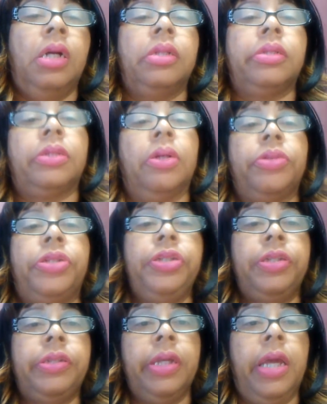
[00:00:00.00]
So
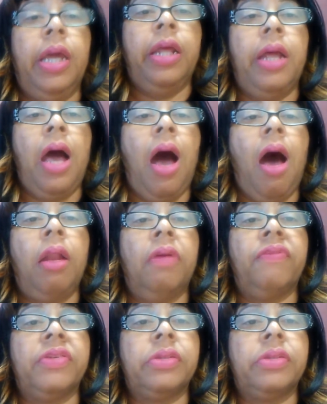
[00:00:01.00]
she said all of a